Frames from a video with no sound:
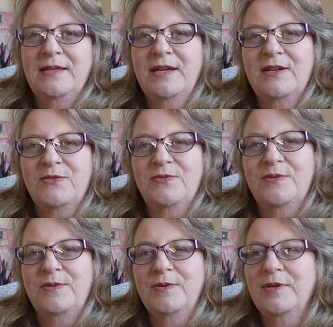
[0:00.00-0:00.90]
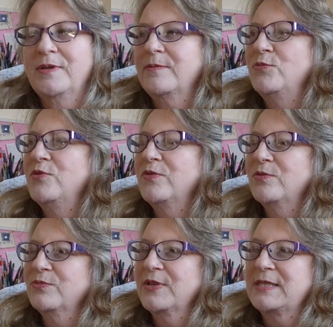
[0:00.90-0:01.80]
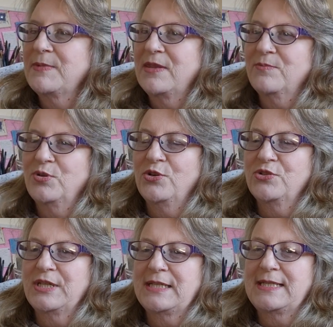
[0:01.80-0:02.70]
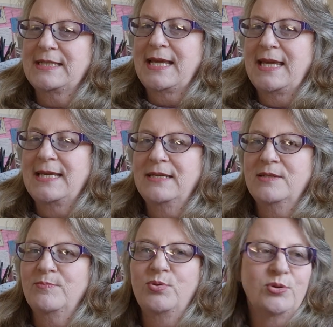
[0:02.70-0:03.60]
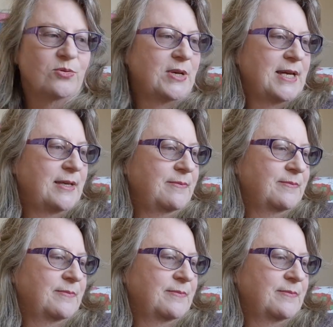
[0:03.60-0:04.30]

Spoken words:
kind of move on with some other projects and put away